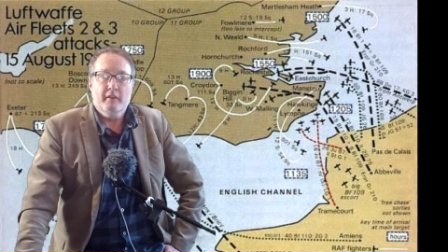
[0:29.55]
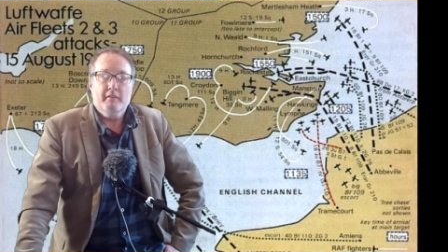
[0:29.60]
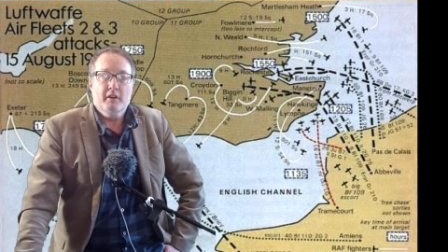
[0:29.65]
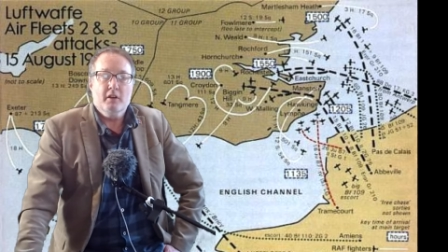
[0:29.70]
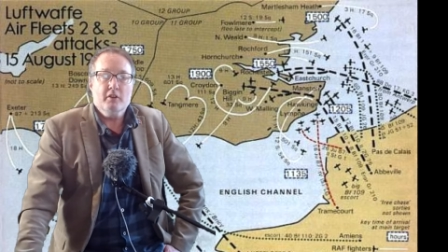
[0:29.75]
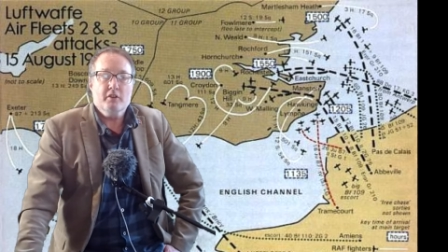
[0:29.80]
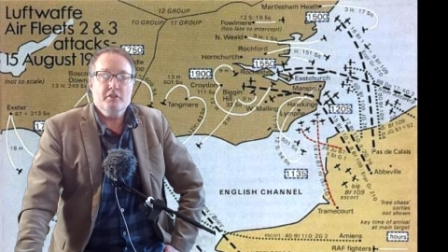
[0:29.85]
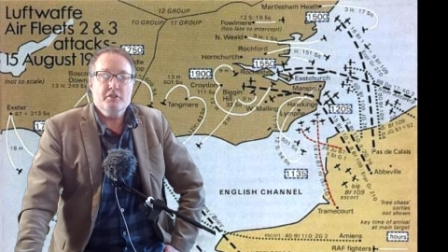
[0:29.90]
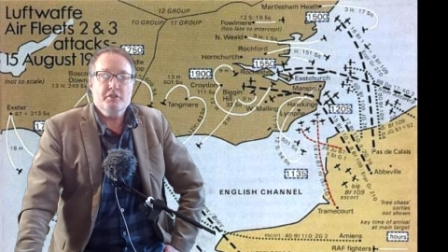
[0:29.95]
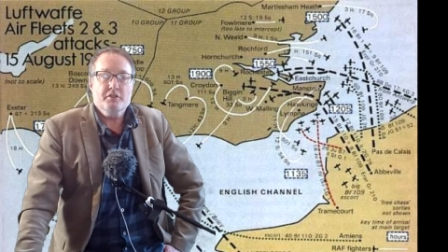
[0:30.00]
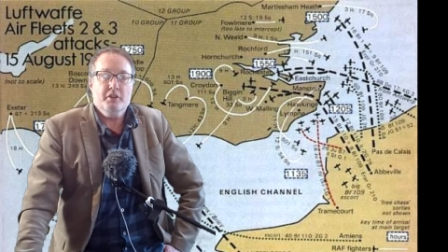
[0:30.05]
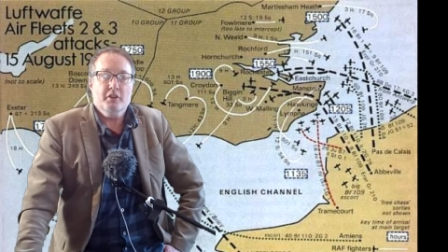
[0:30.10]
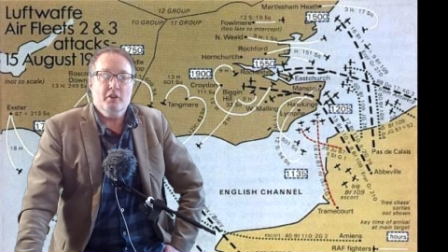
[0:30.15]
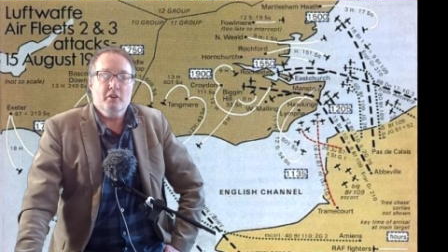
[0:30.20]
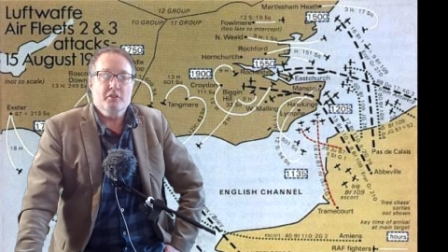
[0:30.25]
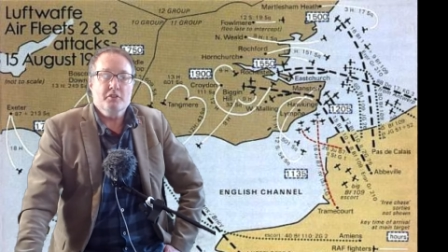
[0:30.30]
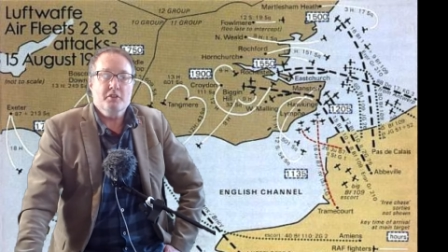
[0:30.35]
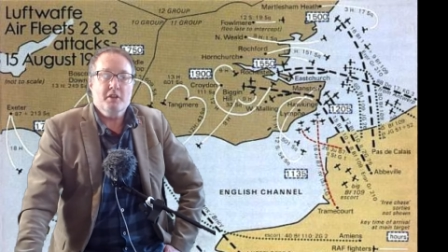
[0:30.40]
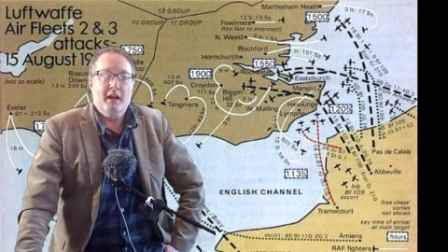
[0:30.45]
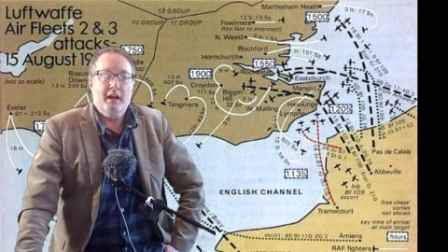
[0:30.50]
focusing
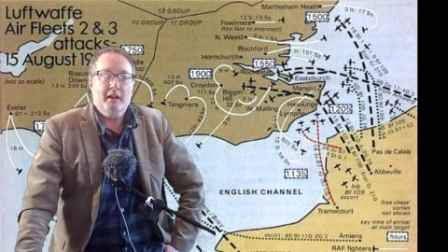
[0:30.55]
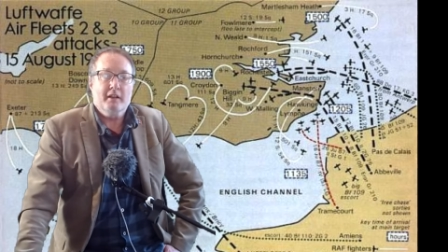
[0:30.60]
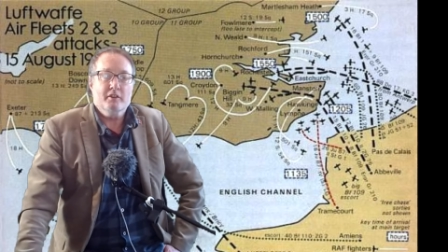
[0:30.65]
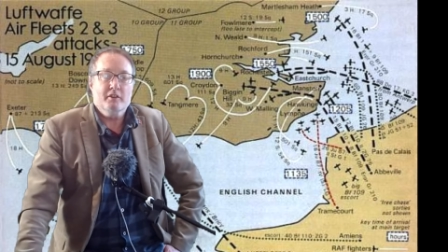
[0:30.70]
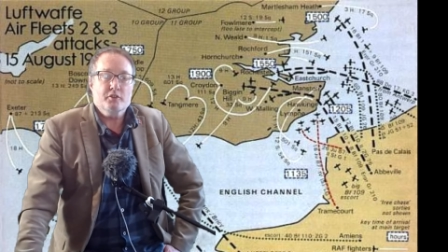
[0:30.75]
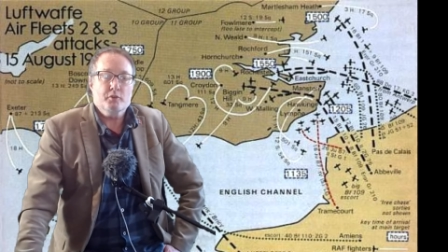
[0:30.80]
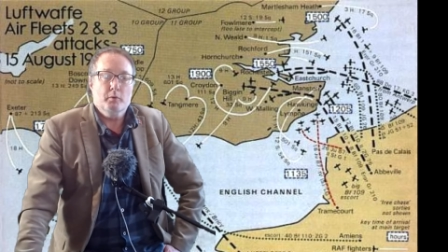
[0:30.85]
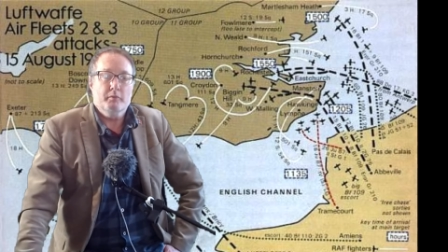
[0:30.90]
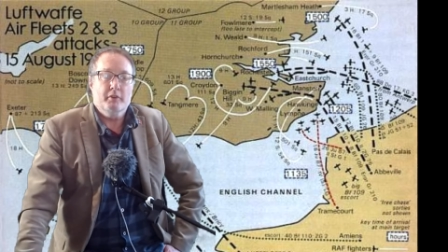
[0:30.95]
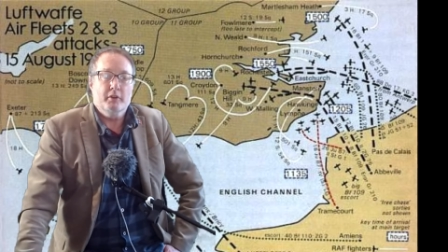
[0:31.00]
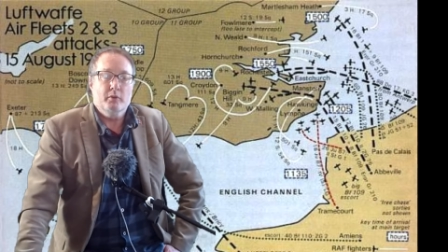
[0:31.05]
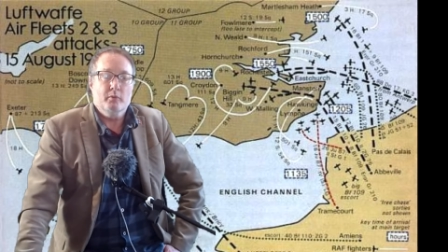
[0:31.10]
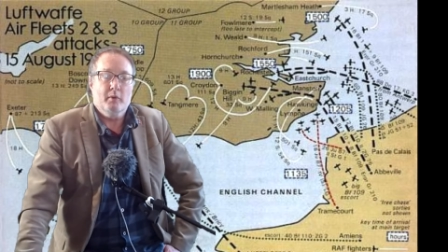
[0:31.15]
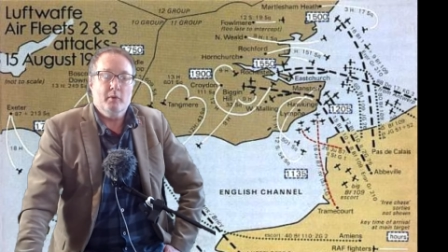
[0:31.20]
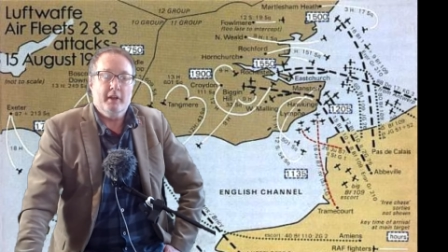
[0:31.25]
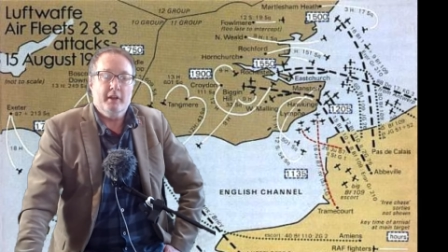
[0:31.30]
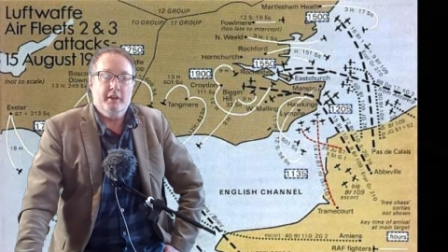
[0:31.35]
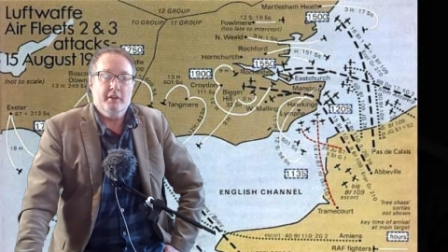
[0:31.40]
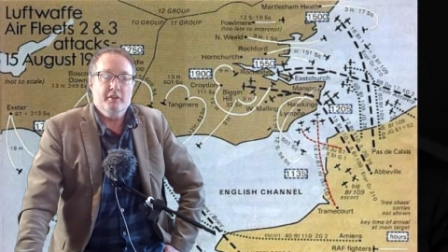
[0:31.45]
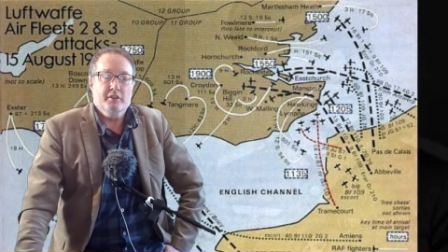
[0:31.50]
on targets within
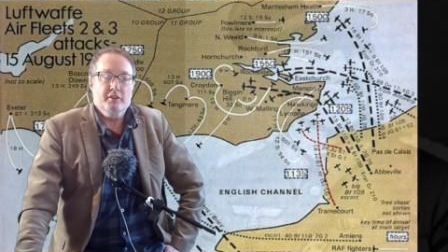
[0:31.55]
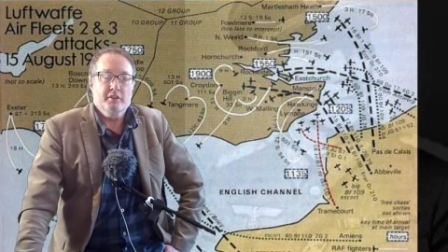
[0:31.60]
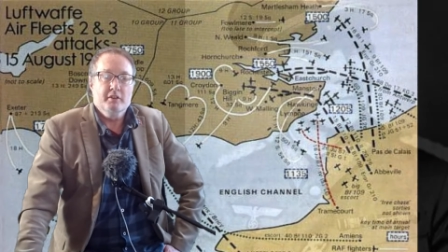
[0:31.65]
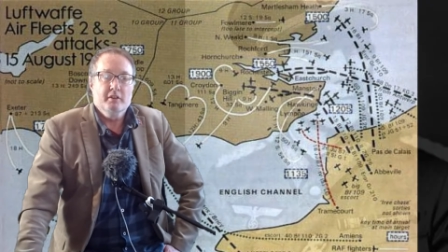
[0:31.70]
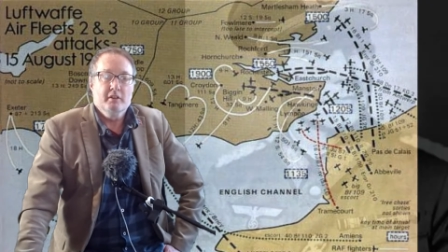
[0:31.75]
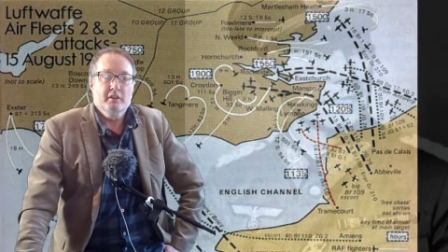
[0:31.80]
range.